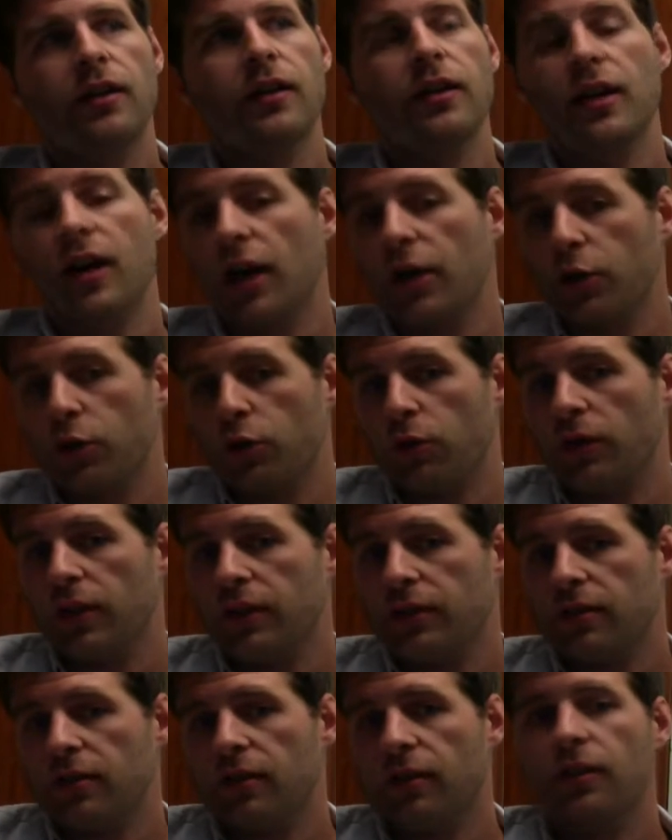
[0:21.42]

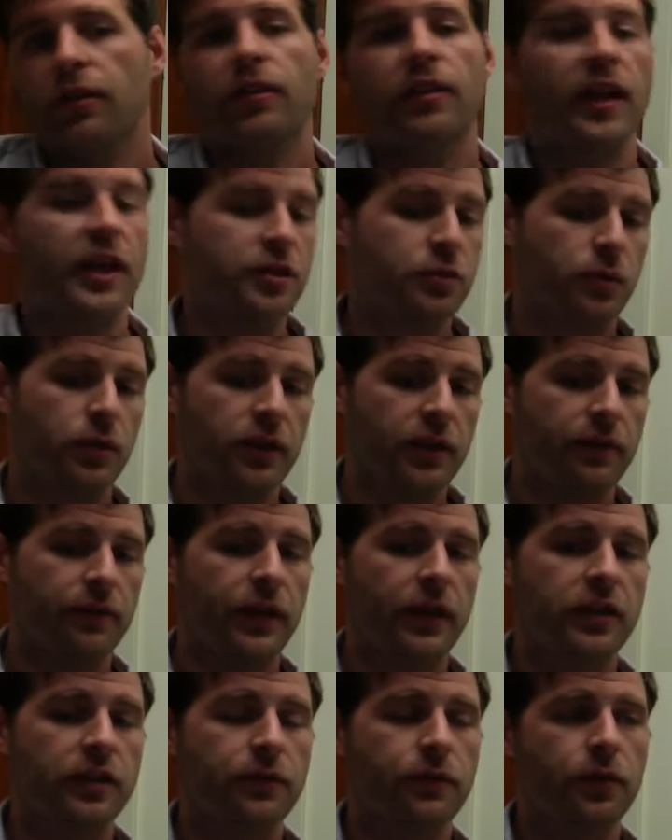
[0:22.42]
concrete. That's really
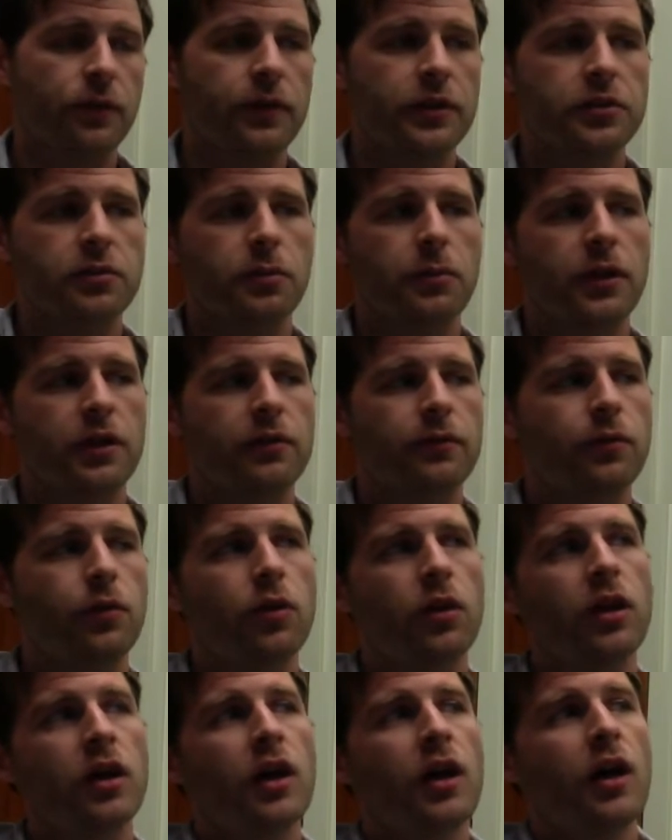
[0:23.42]
effective for visual
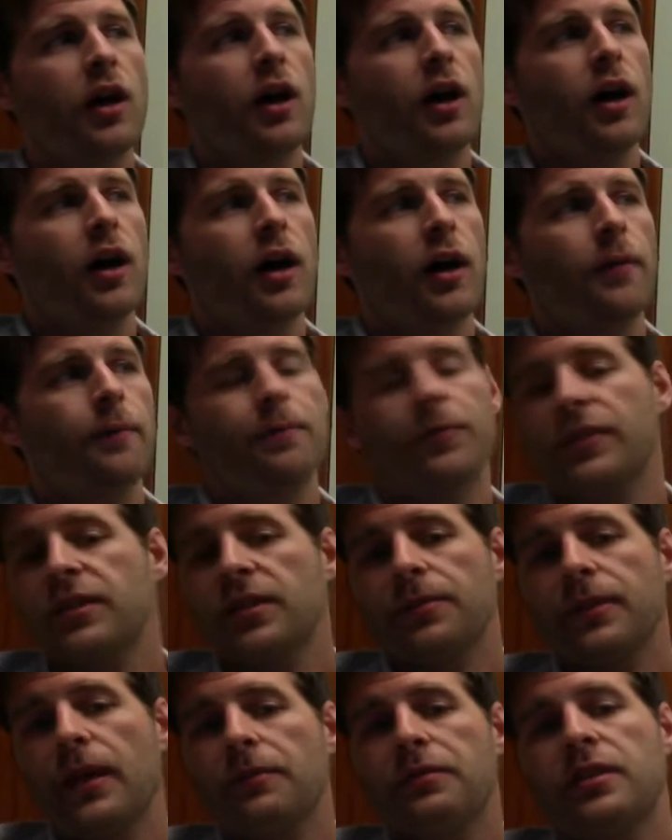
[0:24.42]
metaphor.
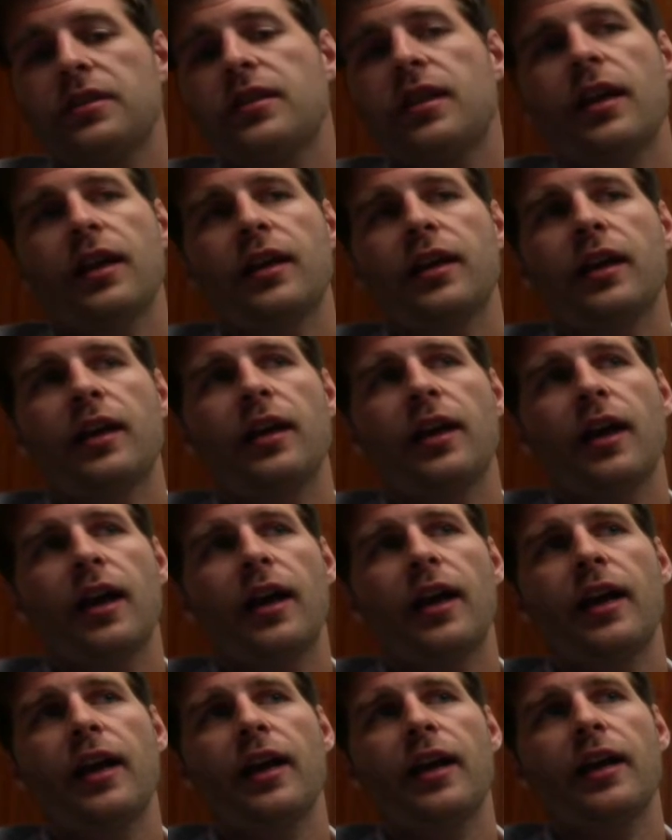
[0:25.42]
Sometimes it's taking
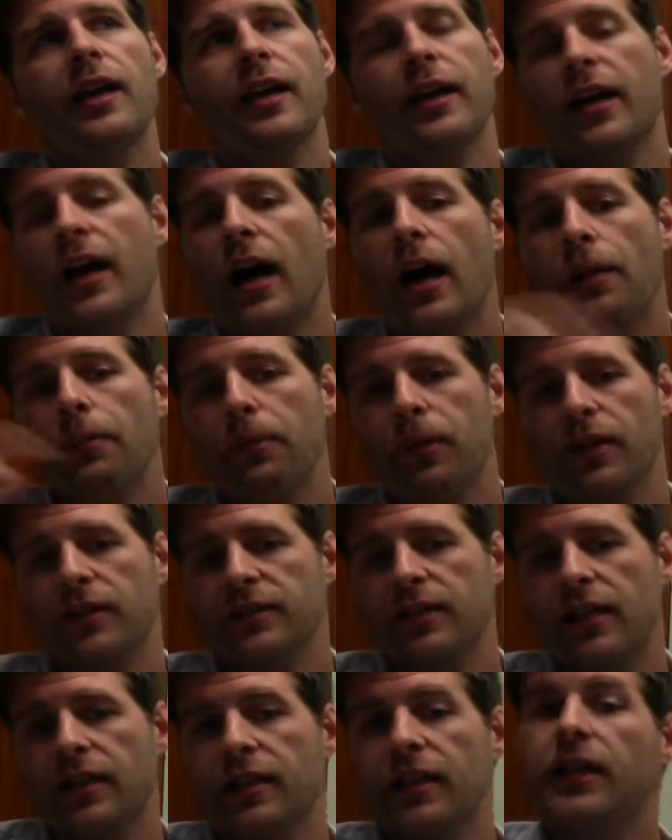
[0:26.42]
a complex
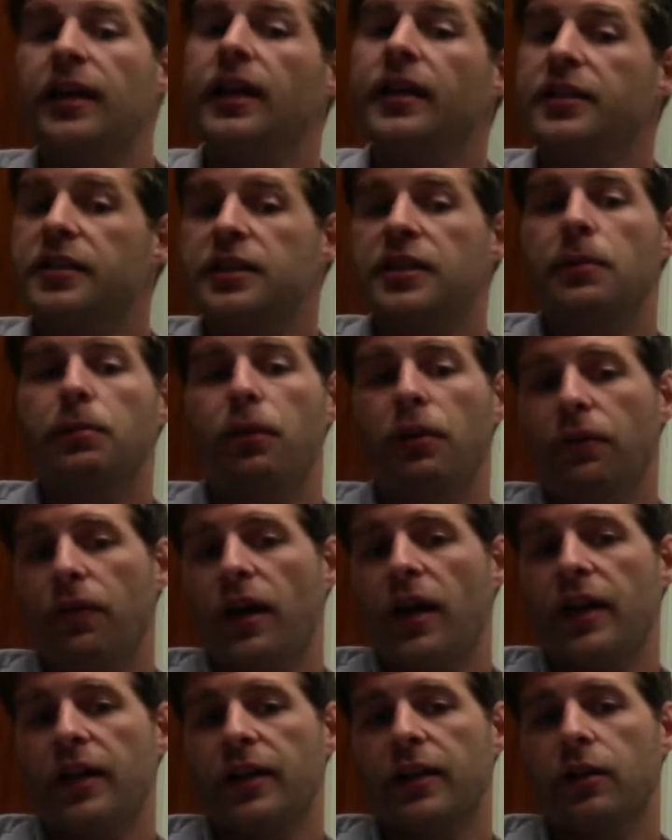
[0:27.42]
idea and
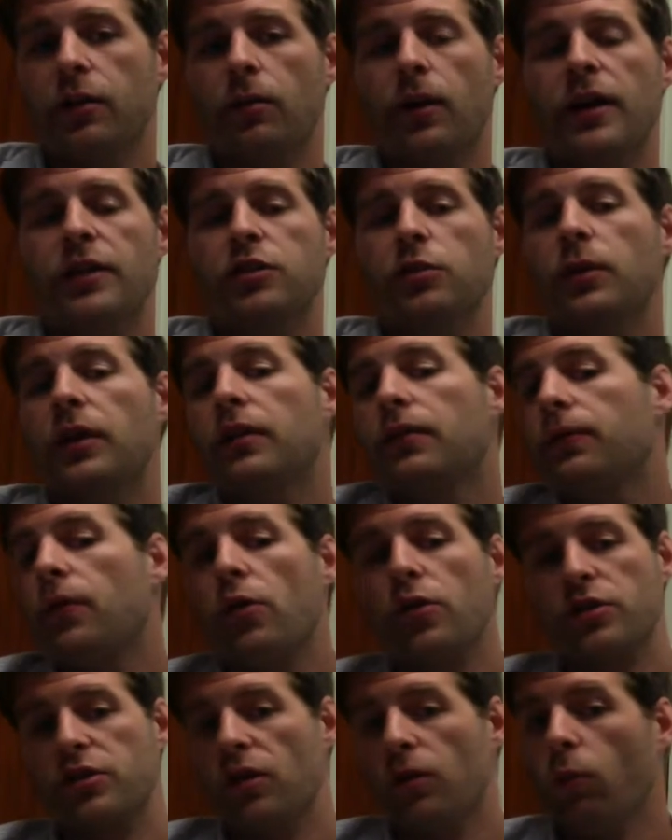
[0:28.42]
simplifying it in a way so we can
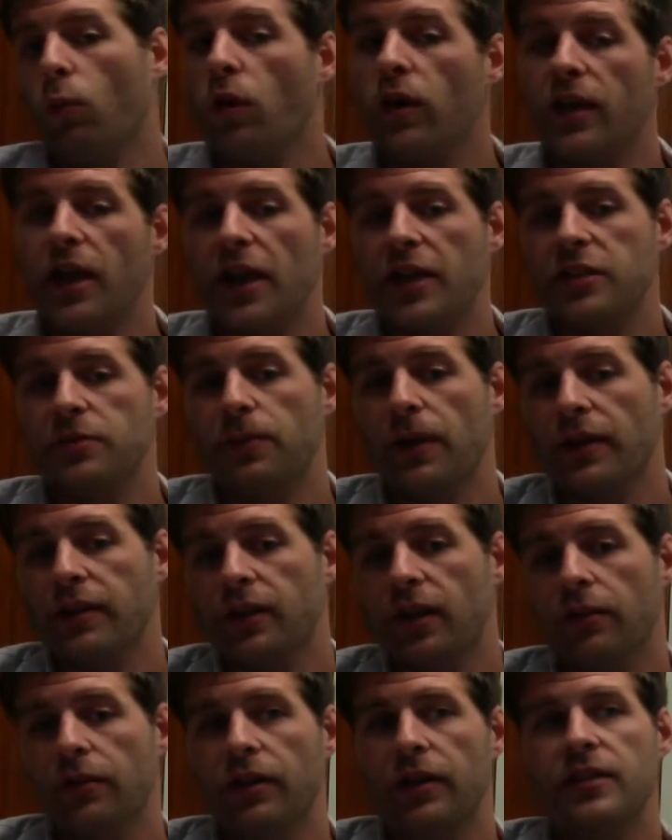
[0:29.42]
focus on one aspect
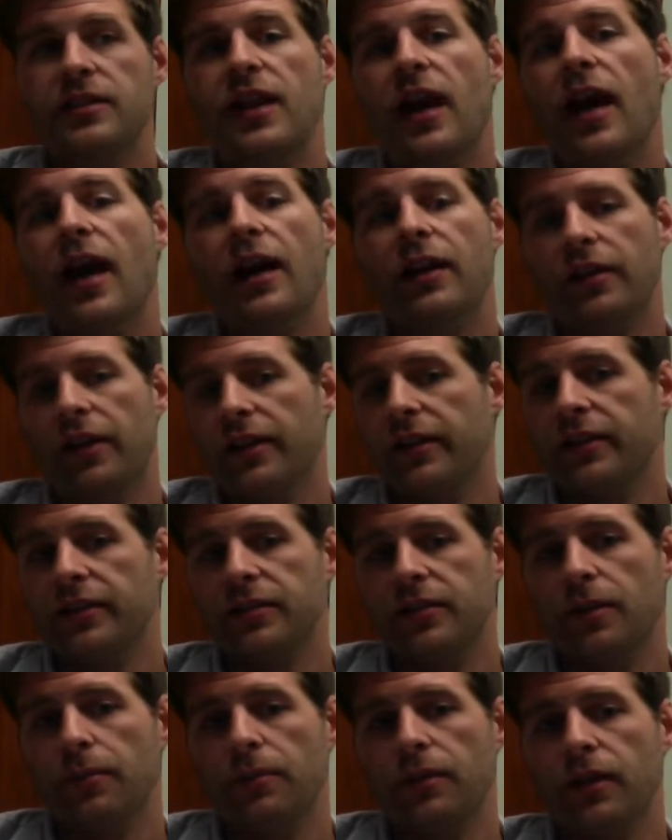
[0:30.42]
of it. It's highlighting
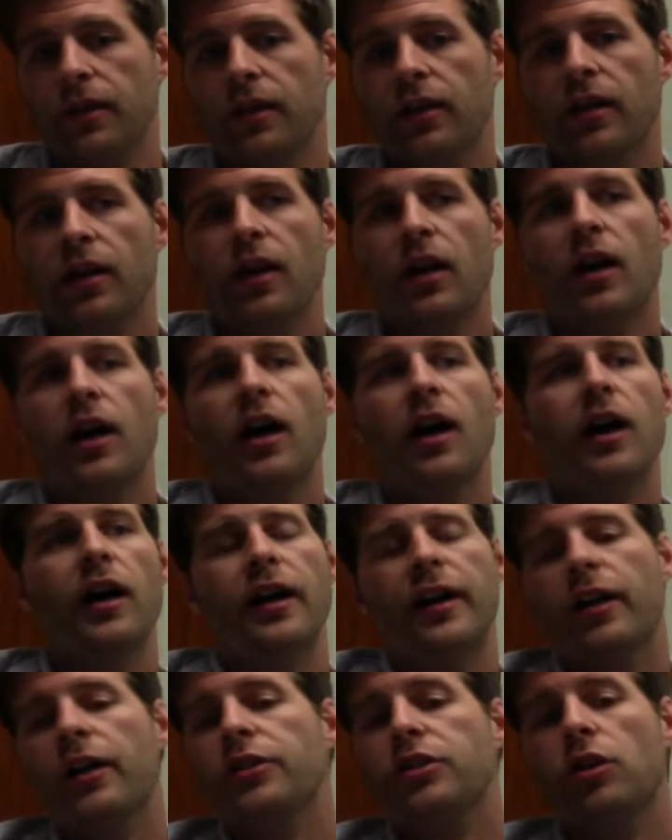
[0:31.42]
something.
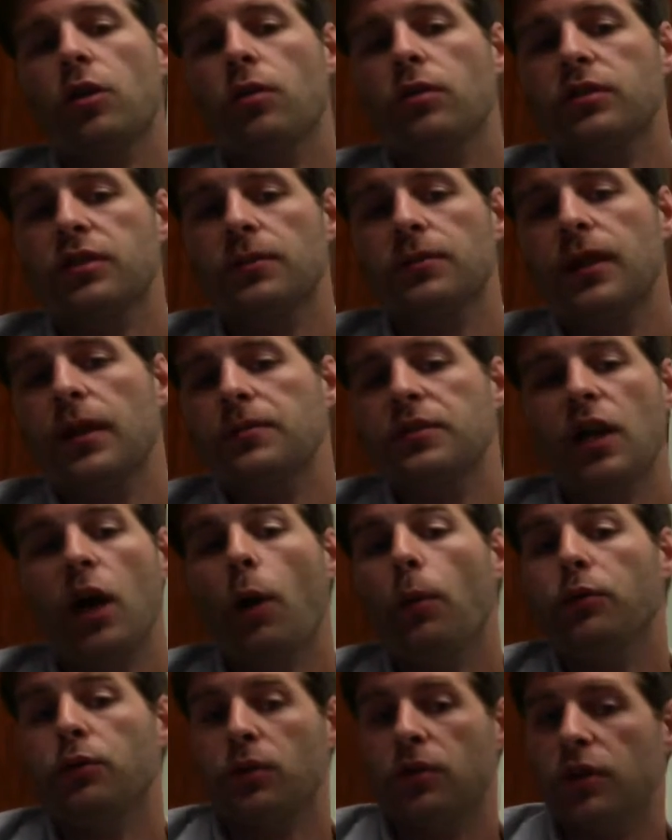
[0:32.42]
It also sometimes
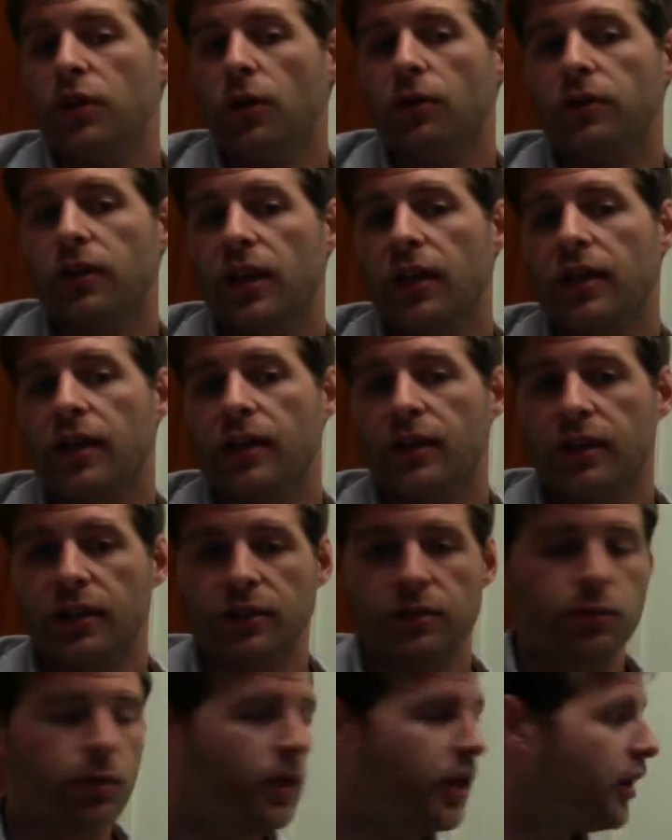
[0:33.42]
helps with note taking
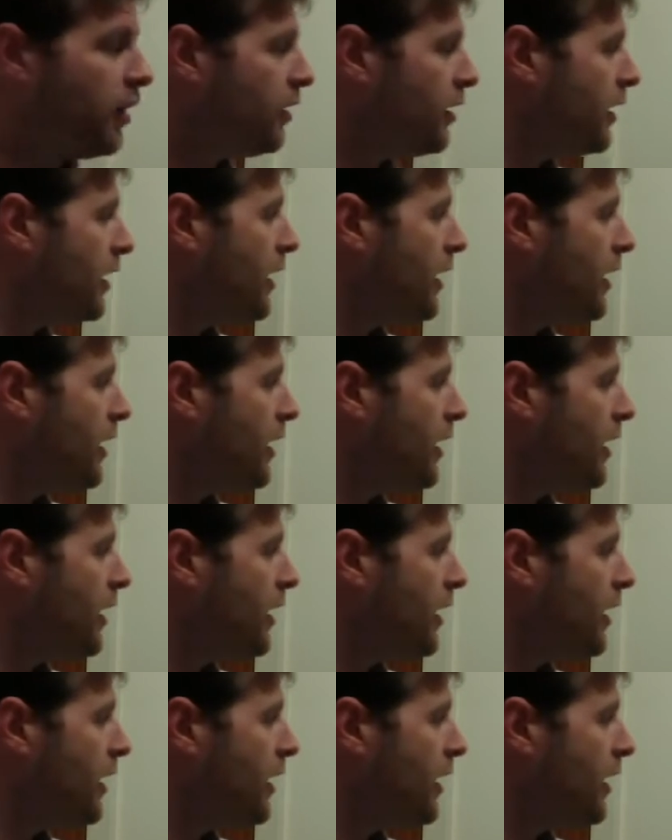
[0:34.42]
as well.